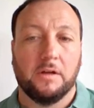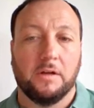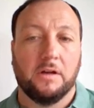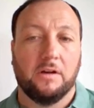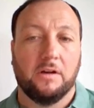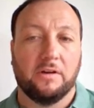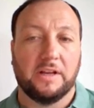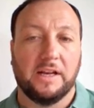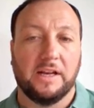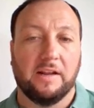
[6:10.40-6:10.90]

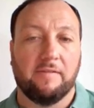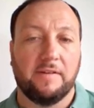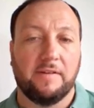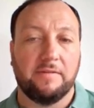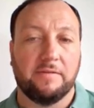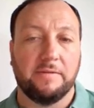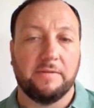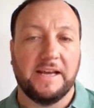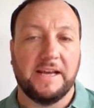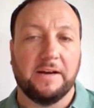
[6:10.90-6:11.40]
Looking lovely
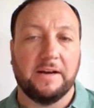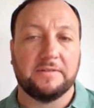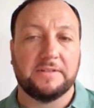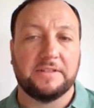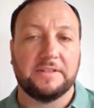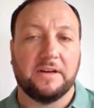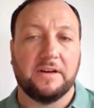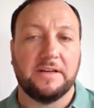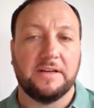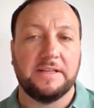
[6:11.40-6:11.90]
from the
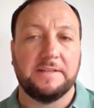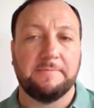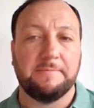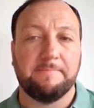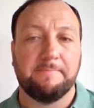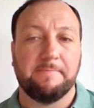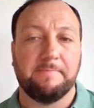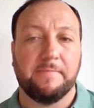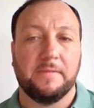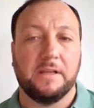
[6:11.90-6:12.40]
outside.
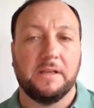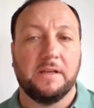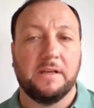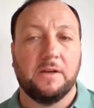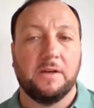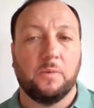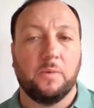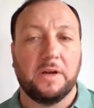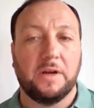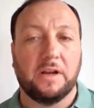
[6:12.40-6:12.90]

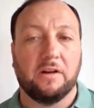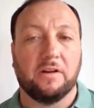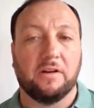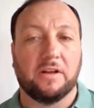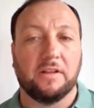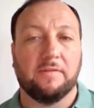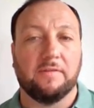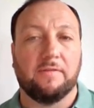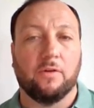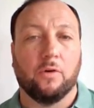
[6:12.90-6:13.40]
We can look at
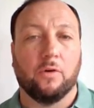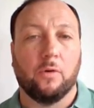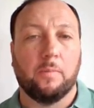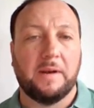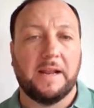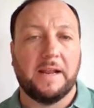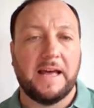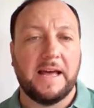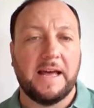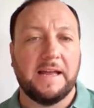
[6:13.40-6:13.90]
the floor
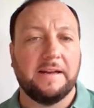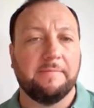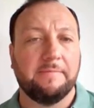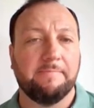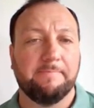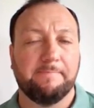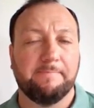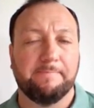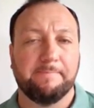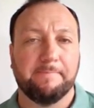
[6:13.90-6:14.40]
plan,
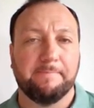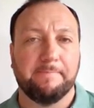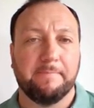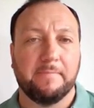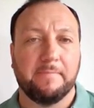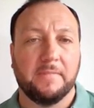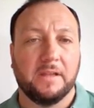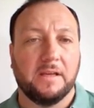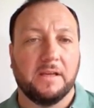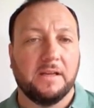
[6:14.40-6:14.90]

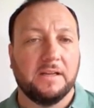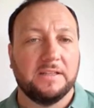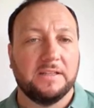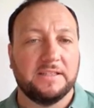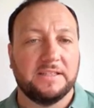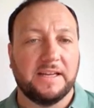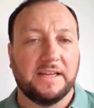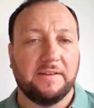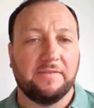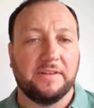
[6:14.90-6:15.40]

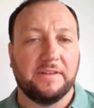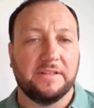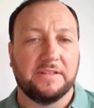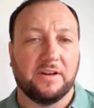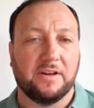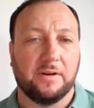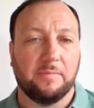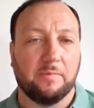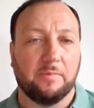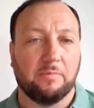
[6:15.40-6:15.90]
see if the
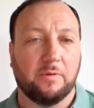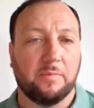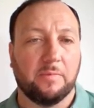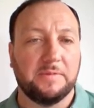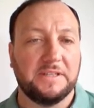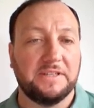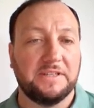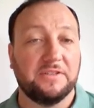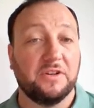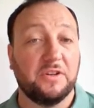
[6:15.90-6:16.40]
type of
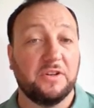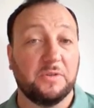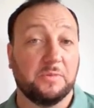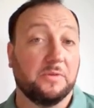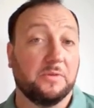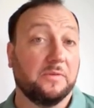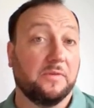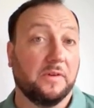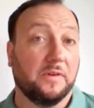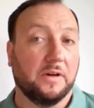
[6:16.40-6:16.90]
property is
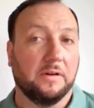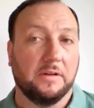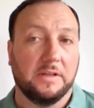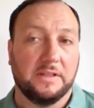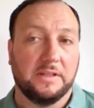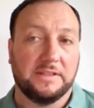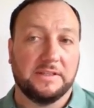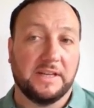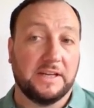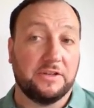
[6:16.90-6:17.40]
suitable for,
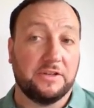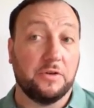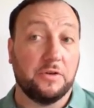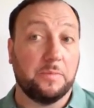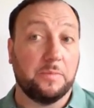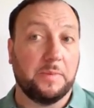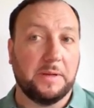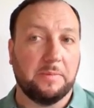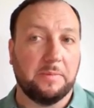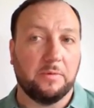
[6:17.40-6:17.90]
say, two
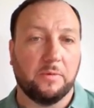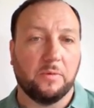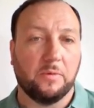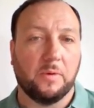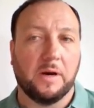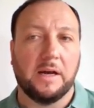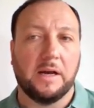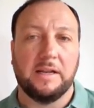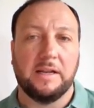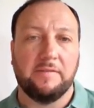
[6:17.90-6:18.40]
people
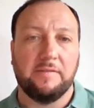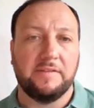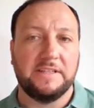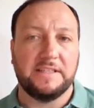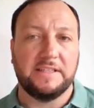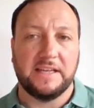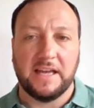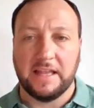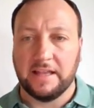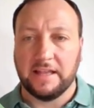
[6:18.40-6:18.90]
living
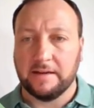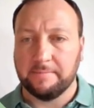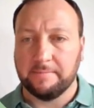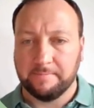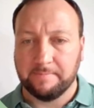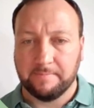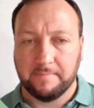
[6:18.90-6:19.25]
together.